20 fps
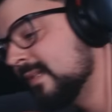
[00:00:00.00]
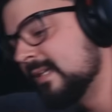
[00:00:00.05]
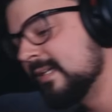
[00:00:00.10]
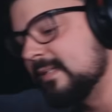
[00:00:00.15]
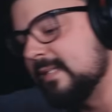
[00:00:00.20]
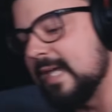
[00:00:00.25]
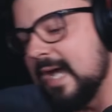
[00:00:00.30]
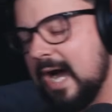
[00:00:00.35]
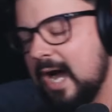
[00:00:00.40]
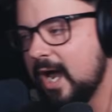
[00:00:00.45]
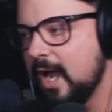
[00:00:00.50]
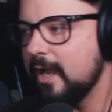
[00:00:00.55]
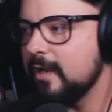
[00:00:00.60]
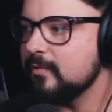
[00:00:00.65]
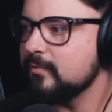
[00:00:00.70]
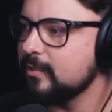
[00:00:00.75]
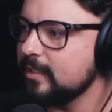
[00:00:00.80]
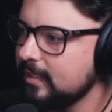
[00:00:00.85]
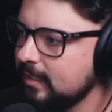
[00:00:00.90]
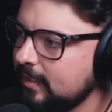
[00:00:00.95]
the
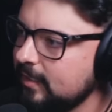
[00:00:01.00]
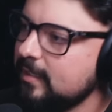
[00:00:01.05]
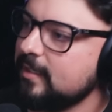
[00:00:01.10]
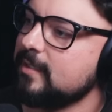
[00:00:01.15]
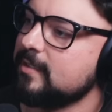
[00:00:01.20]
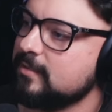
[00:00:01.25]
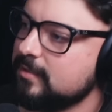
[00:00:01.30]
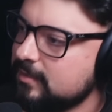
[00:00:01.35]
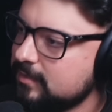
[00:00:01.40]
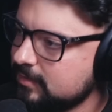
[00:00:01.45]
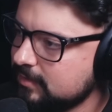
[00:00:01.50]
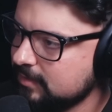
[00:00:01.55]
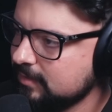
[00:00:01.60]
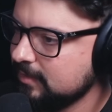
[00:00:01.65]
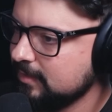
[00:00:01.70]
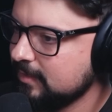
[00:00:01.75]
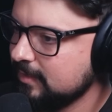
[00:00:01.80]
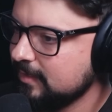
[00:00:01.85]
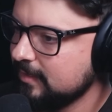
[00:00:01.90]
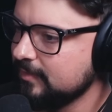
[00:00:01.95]
irony is
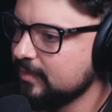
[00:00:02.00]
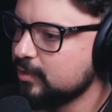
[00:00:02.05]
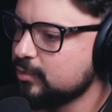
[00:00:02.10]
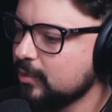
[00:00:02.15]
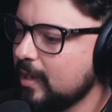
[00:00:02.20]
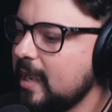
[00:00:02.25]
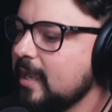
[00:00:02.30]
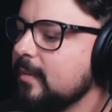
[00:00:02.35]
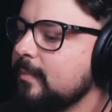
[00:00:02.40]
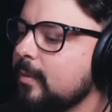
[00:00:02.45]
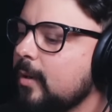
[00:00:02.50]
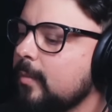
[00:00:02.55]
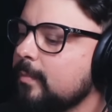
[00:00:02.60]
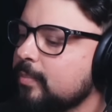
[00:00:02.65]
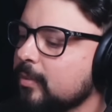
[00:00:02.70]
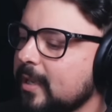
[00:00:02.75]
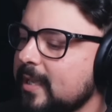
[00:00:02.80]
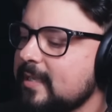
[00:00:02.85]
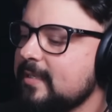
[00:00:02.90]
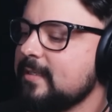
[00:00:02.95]
the Dragon Ball
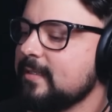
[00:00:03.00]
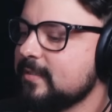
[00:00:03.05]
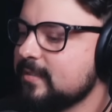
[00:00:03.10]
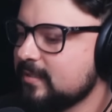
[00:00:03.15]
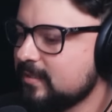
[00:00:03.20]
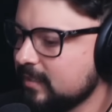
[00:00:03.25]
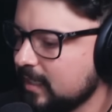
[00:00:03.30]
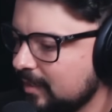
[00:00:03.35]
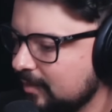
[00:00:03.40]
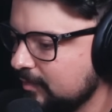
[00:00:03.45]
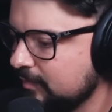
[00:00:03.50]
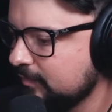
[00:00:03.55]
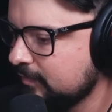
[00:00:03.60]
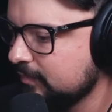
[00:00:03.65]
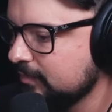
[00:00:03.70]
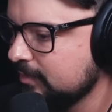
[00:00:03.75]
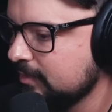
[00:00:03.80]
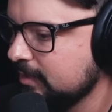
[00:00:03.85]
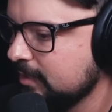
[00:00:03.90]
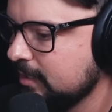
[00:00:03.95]
brand
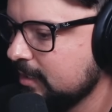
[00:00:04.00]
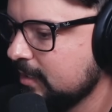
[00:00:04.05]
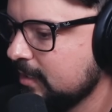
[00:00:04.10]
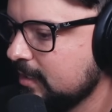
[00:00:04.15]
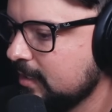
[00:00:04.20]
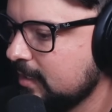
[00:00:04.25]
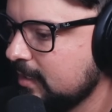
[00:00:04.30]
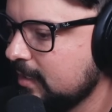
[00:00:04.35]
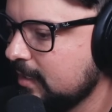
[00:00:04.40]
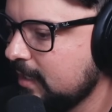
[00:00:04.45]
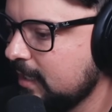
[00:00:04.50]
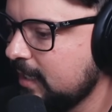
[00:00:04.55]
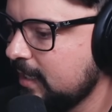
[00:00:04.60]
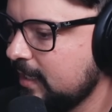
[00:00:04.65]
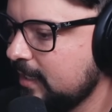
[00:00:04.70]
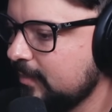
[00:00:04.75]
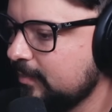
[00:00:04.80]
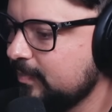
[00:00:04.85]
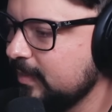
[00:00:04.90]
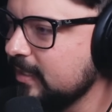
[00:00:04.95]
itself
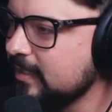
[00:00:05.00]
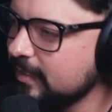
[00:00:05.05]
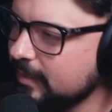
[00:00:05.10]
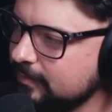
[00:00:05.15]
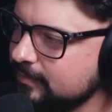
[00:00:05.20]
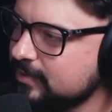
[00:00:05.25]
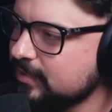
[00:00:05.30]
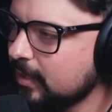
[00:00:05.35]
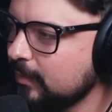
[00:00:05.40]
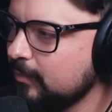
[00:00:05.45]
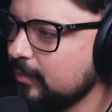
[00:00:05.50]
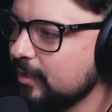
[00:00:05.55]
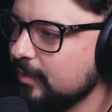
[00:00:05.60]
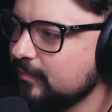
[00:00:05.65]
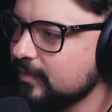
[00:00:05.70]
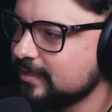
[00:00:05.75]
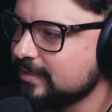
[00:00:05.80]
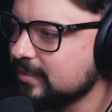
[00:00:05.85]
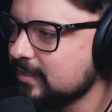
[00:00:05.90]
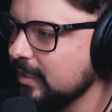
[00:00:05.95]
had become somewhat
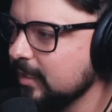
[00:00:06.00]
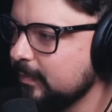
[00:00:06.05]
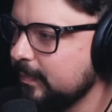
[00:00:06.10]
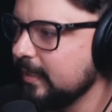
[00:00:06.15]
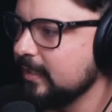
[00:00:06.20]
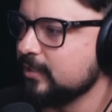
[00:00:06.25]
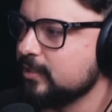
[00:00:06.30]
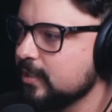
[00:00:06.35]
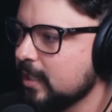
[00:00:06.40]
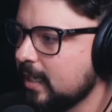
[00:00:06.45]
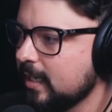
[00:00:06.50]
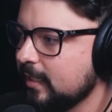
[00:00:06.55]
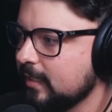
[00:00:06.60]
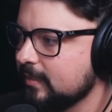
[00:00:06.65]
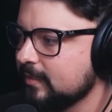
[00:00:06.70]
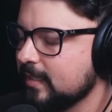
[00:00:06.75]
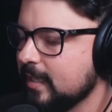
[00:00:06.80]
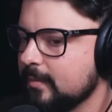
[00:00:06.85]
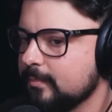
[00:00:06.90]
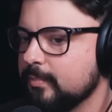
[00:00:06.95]
of a sleeping
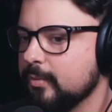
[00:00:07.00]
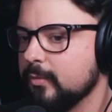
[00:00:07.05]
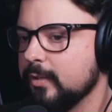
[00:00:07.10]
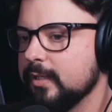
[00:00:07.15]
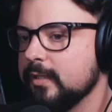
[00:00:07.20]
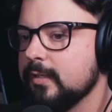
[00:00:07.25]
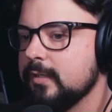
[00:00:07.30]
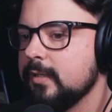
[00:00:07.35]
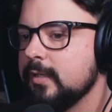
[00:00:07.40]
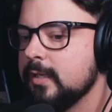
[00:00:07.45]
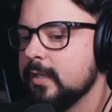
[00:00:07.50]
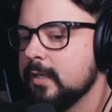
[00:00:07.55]
giant at that point.